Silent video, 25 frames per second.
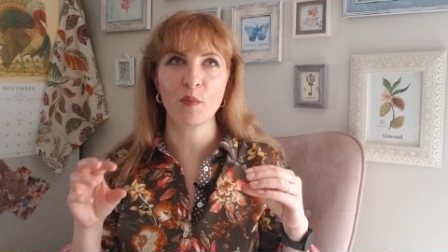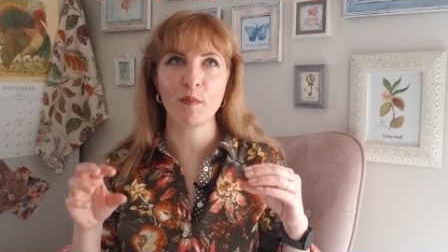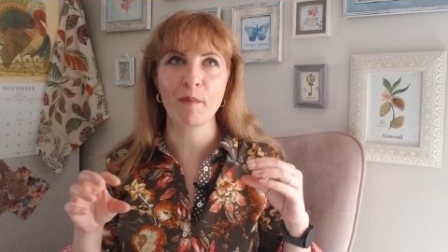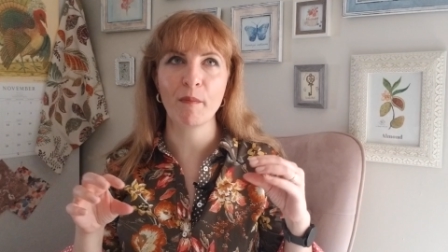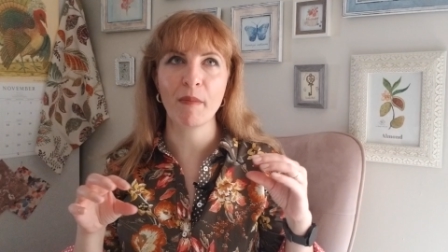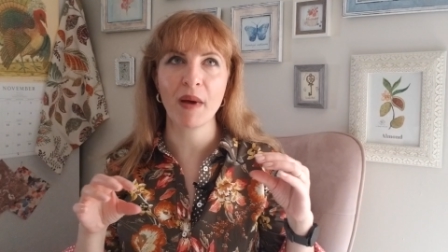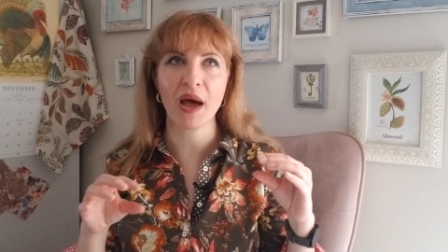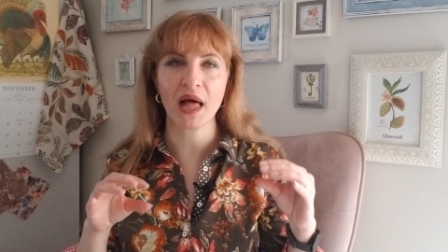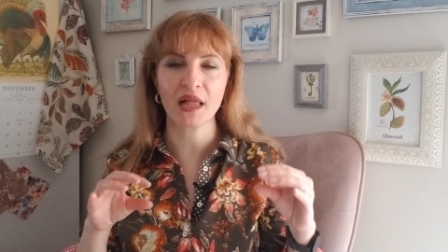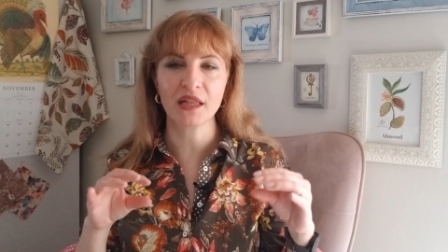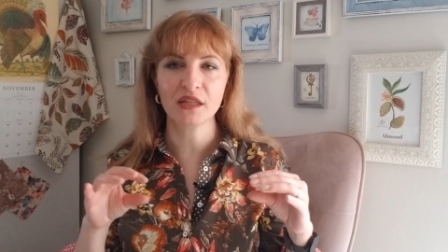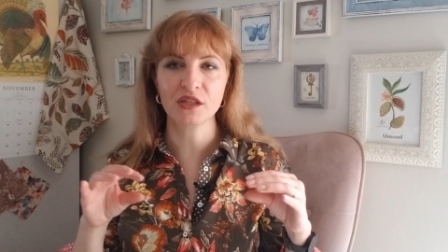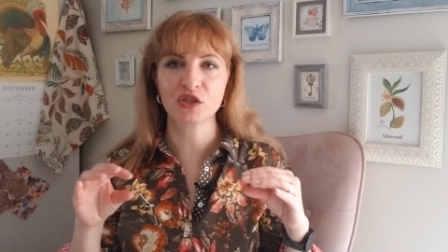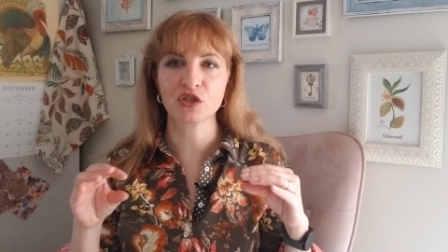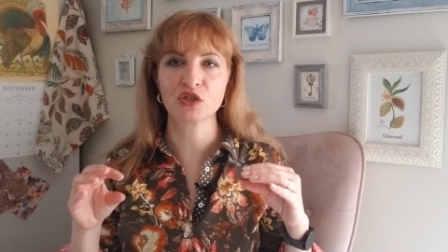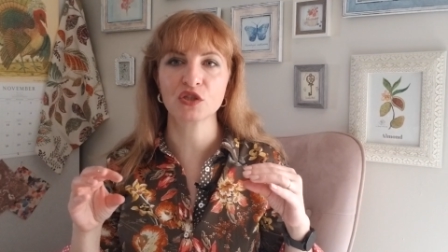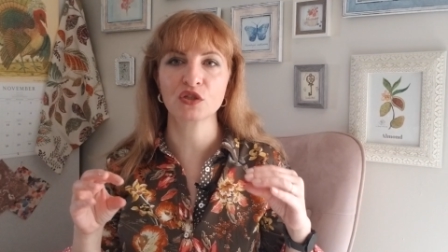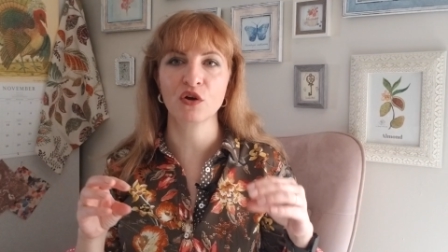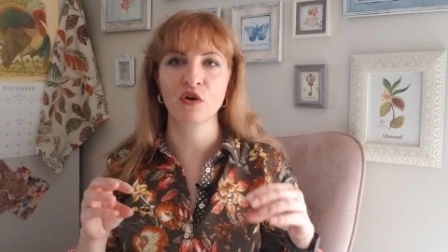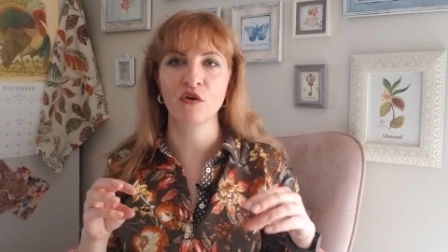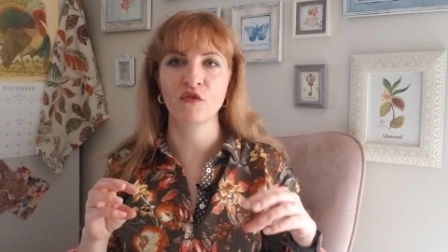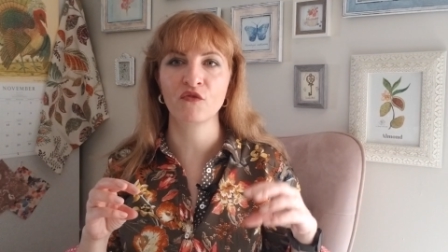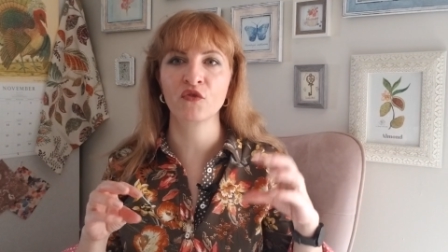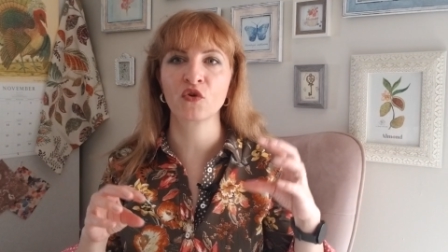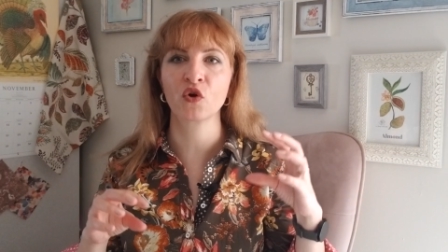balance
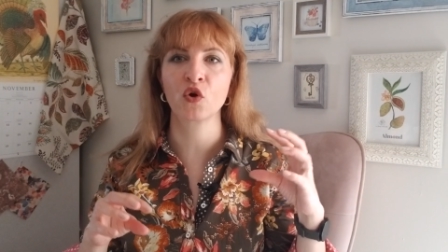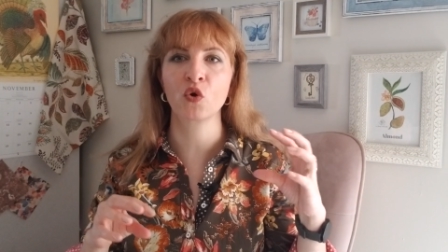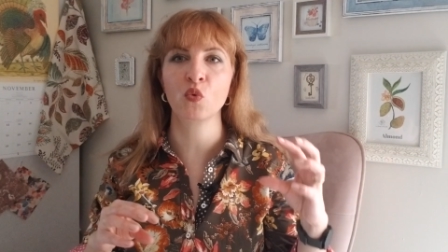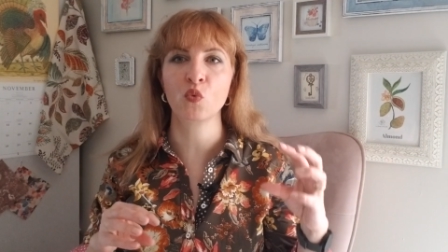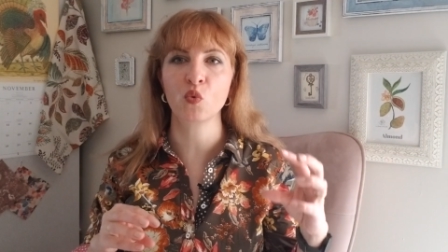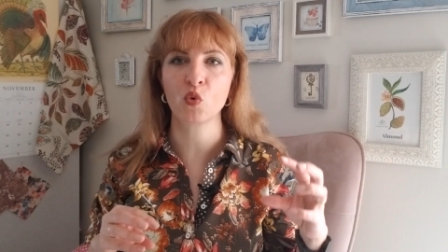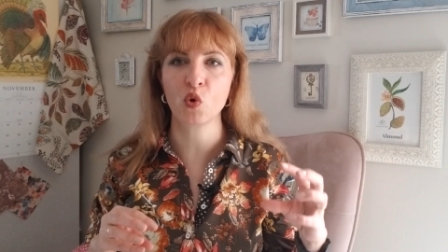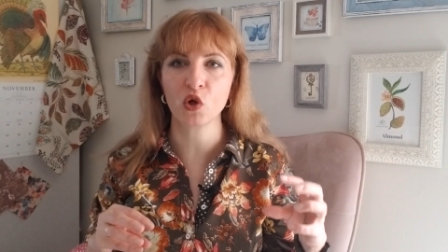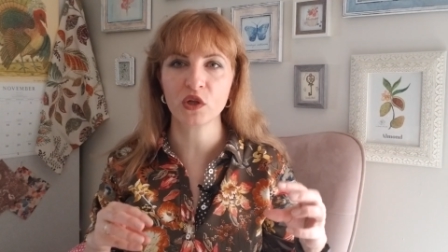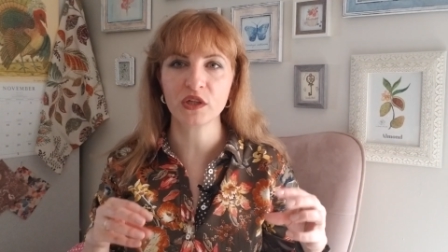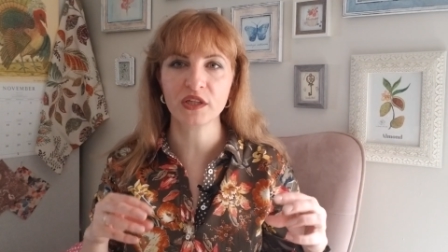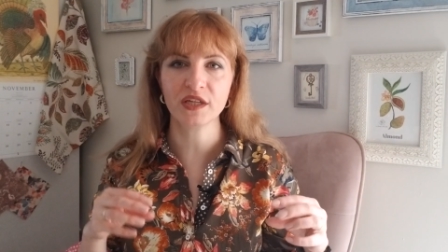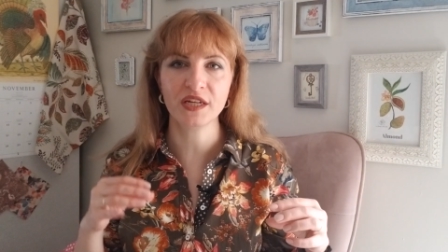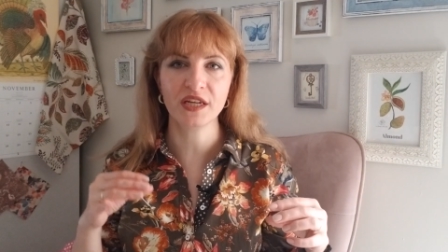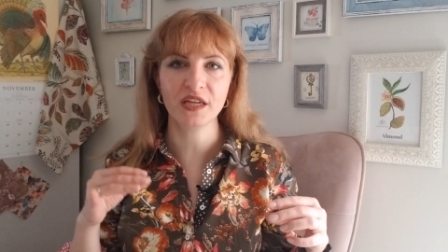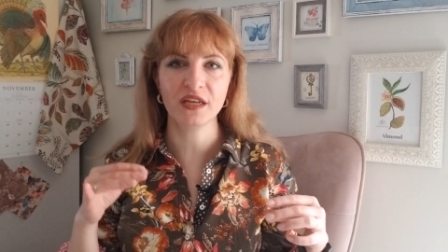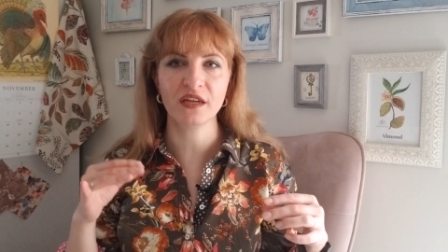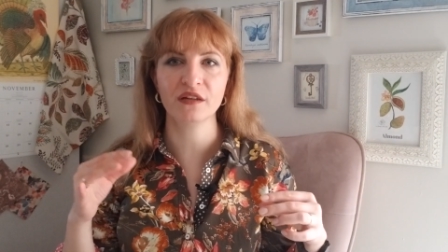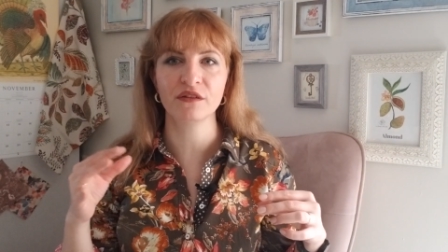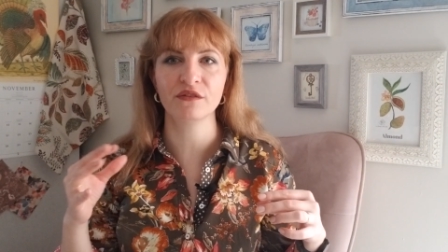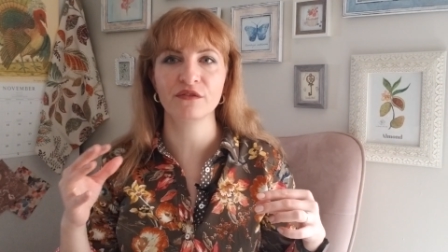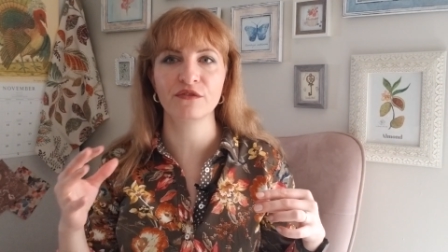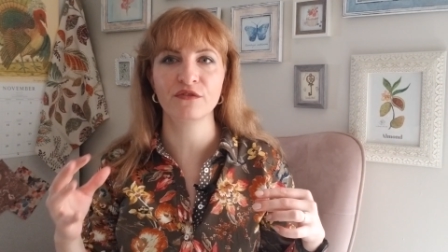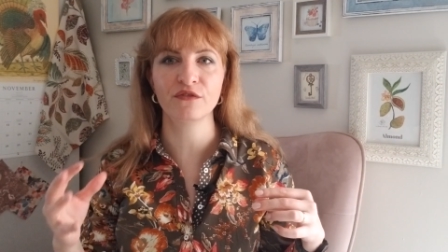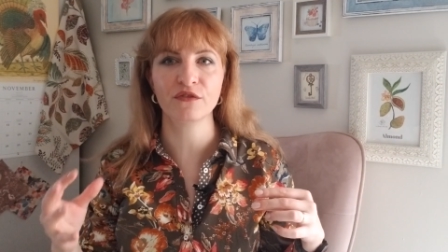of quality
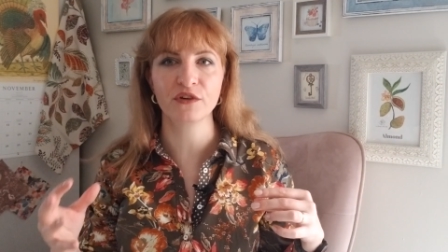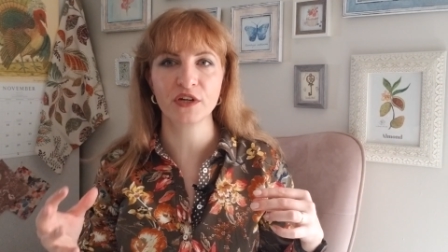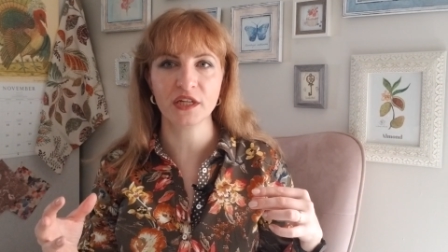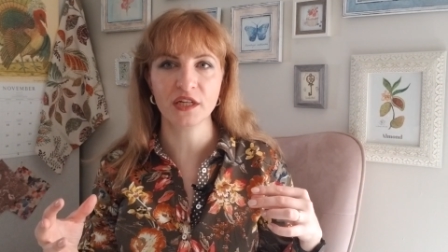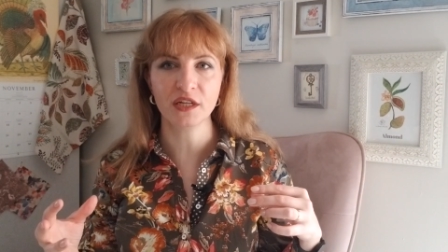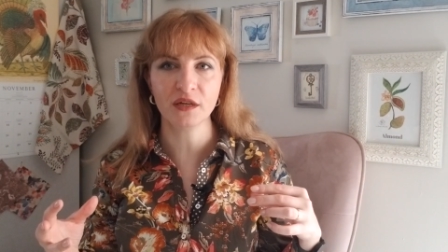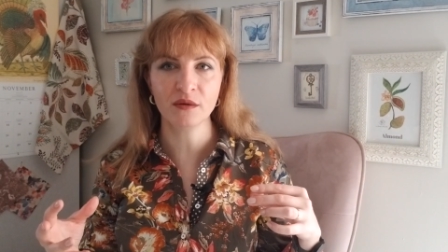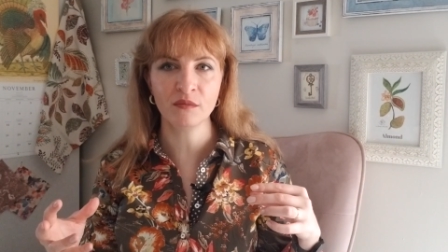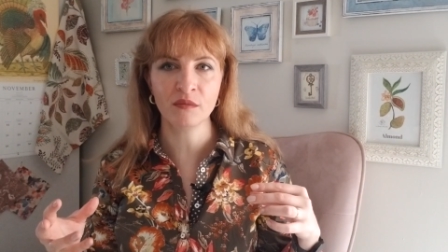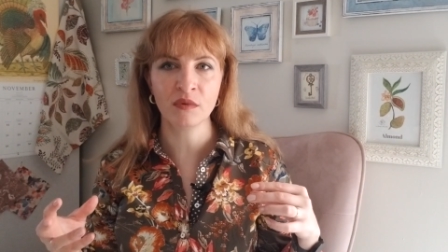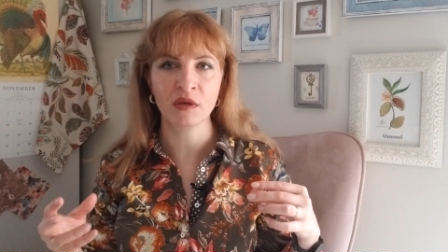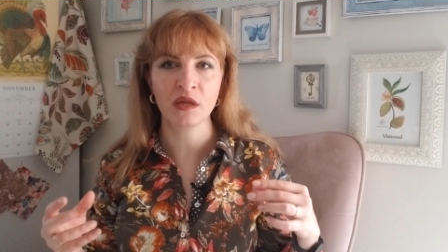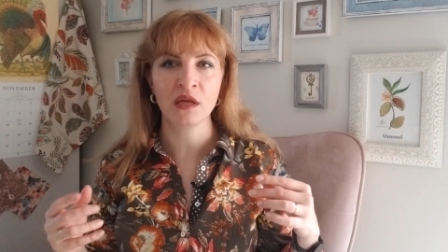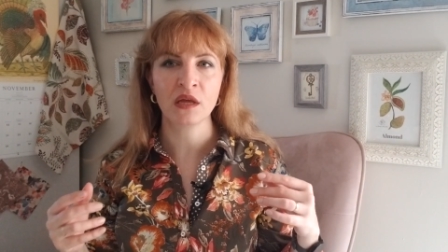and freedom,